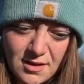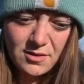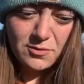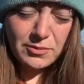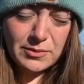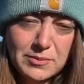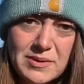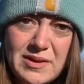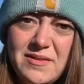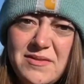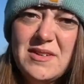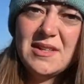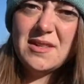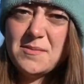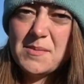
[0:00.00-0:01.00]
we would have
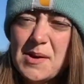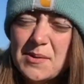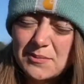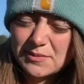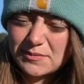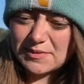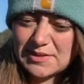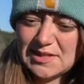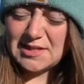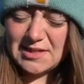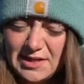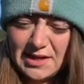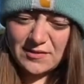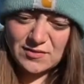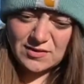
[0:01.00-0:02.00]
done them all, but we didn't
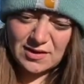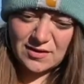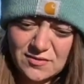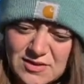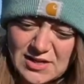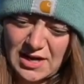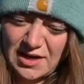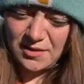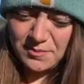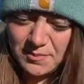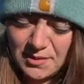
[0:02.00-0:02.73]
have enough time.